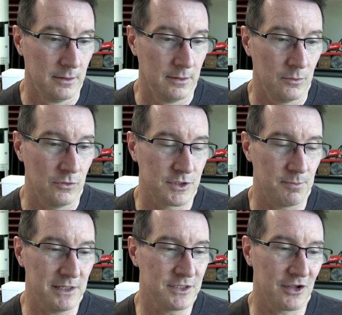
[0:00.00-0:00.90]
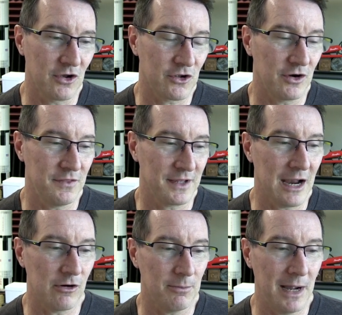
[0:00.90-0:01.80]
What was the best thing I got in the
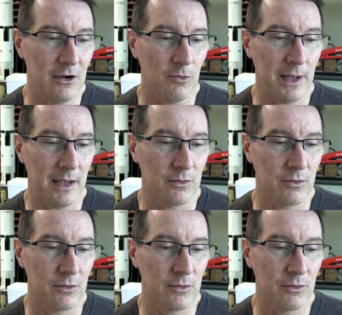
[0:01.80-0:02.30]
current mailbag?